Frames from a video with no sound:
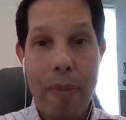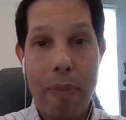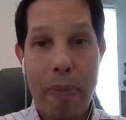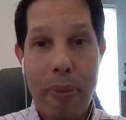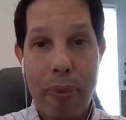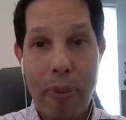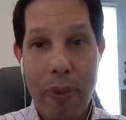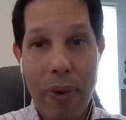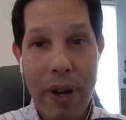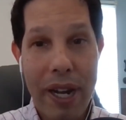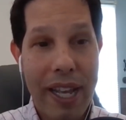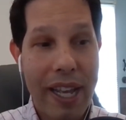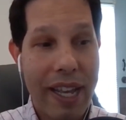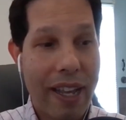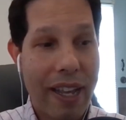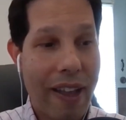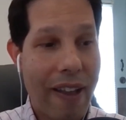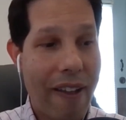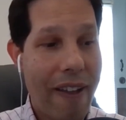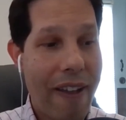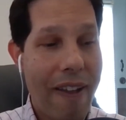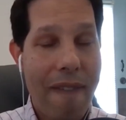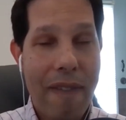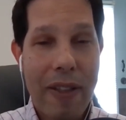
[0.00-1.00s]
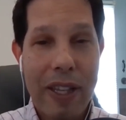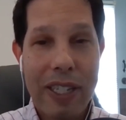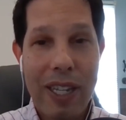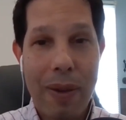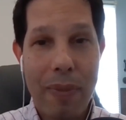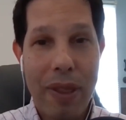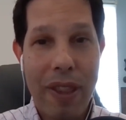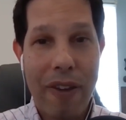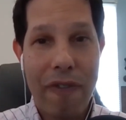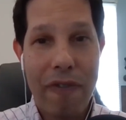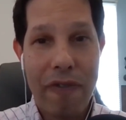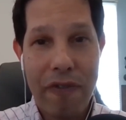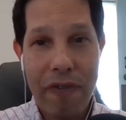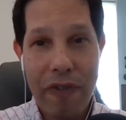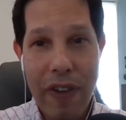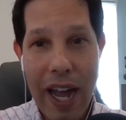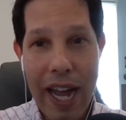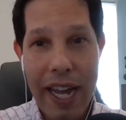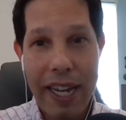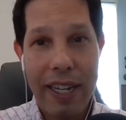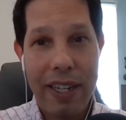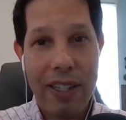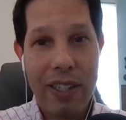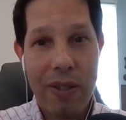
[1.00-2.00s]
bring some of the
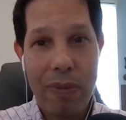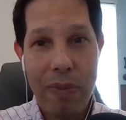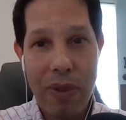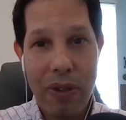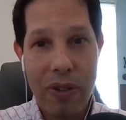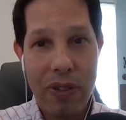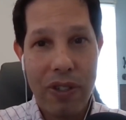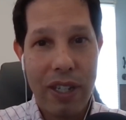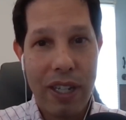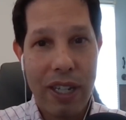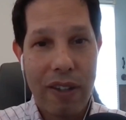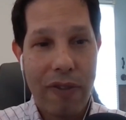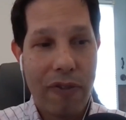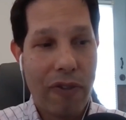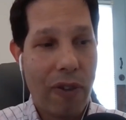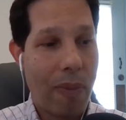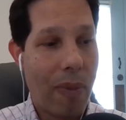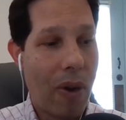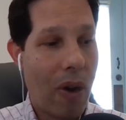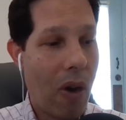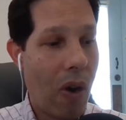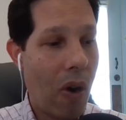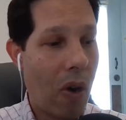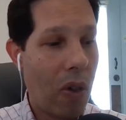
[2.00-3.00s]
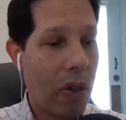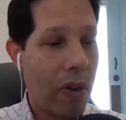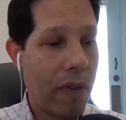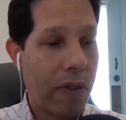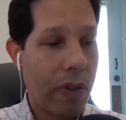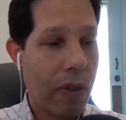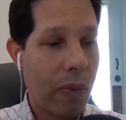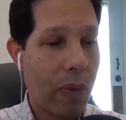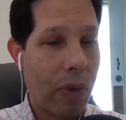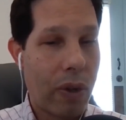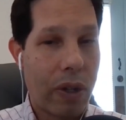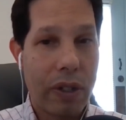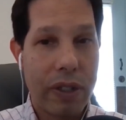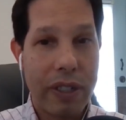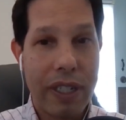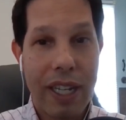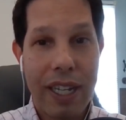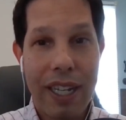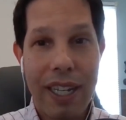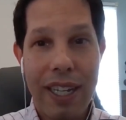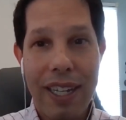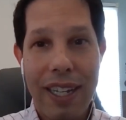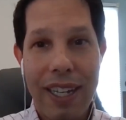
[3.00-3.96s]
finest music from all over the world